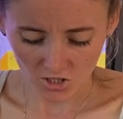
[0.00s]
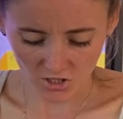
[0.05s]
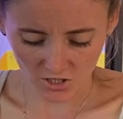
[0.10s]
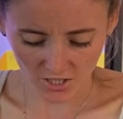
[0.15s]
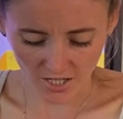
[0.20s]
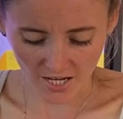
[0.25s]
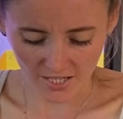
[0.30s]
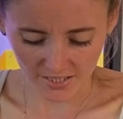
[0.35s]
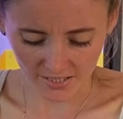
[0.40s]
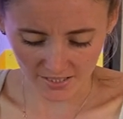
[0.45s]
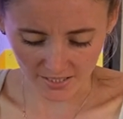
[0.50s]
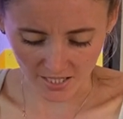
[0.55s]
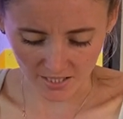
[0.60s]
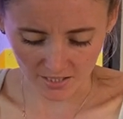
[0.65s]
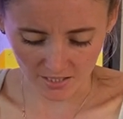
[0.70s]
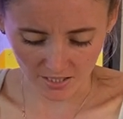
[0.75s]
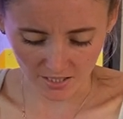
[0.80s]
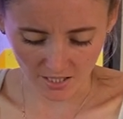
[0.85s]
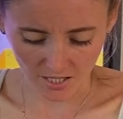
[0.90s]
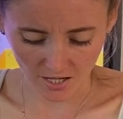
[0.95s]
Jez
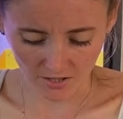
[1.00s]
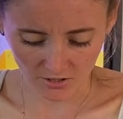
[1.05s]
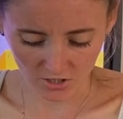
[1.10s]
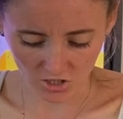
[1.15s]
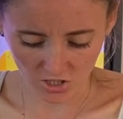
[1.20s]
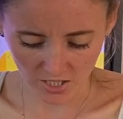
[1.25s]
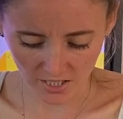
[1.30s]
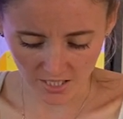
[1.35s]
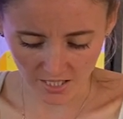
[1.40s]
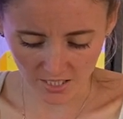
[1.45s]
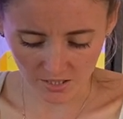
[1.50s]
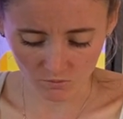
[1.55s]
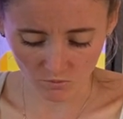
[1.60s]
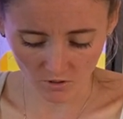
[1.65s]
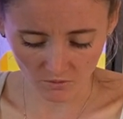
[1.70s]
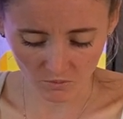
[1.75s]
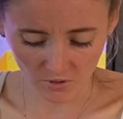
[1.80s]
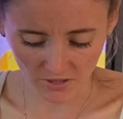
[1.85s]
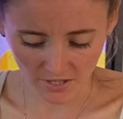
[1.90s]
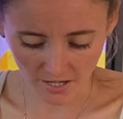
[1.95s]
said to the other Jiggies
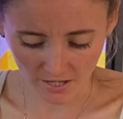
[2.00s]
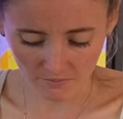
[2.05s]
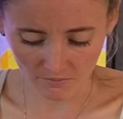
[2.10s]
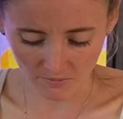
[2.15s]
what, would they,